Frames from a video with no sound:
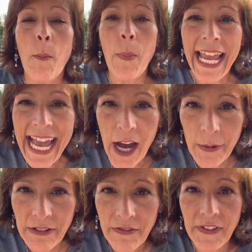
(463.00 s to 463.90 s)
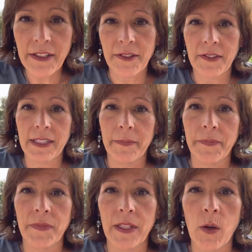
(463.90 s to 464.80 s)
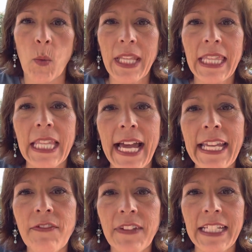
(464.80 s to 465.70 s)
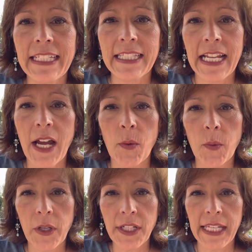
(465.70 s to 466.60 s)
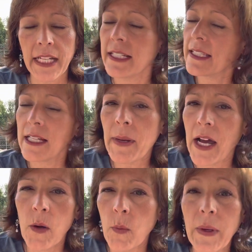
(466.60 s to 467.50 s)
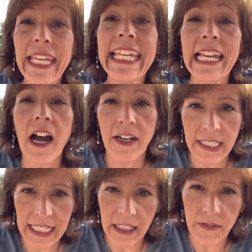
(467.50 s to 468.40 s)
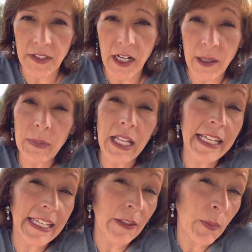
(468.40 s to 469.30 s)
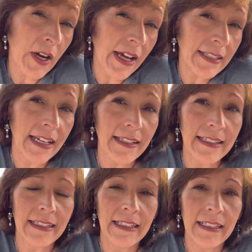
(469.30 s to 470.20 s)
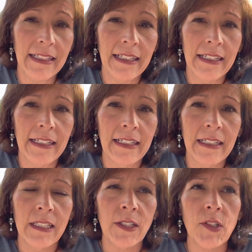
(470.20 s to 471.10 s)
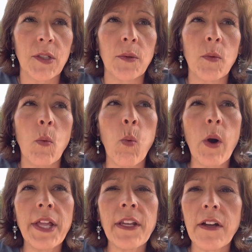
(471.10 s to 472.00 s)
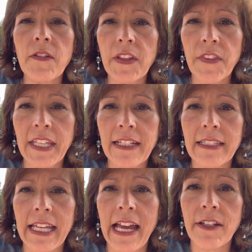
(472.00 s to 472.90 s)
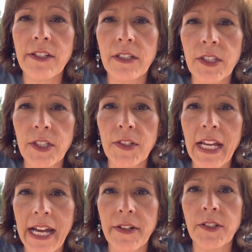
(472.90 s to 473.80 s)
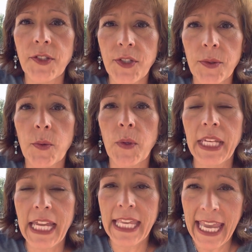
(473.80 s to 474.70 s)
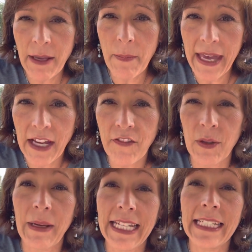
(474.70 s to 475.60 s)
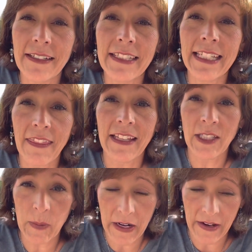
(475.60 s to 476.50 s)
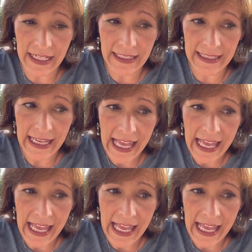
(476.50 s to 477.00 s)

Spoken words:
by how it feels. When life is not working, somehow we ourselves are blocking the process. So one of the things I had to learn how to do when I came back from my near-death experience,